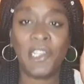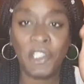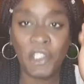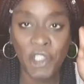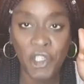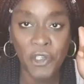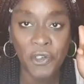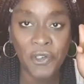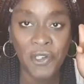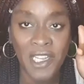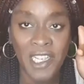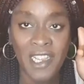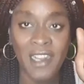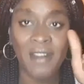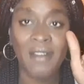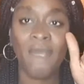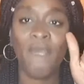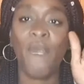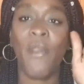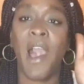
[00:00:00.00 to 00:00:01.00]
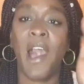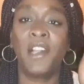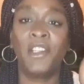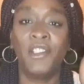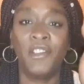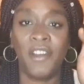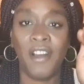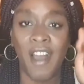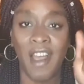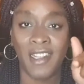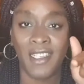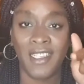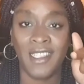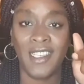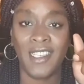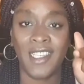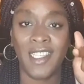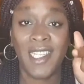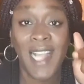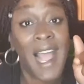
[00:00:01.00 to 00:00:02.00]
tune in, and you'll
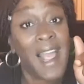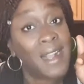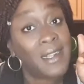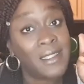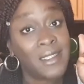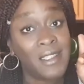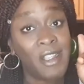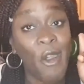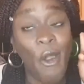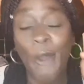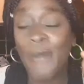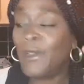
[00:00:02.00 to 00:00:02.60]
understand.